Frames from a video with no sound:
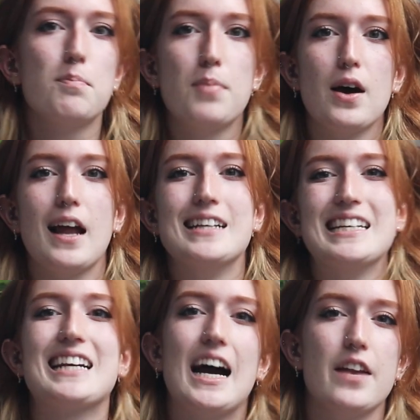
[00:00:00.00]
but I
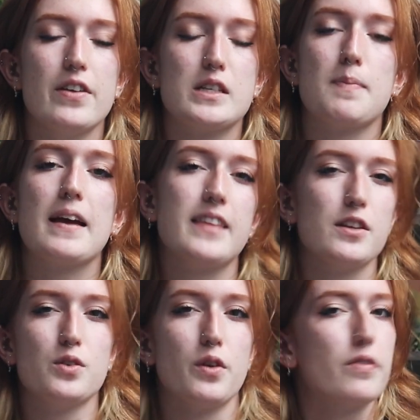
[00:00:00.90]
did kind of expect
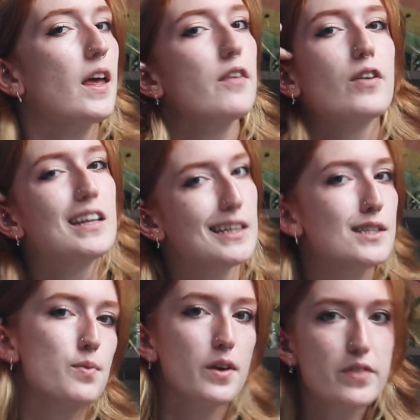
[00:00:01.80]
that sort of thing for at
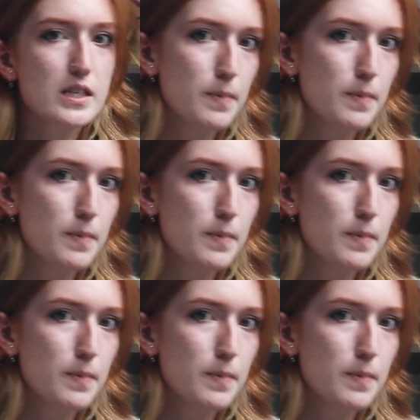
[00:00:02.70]
least one of these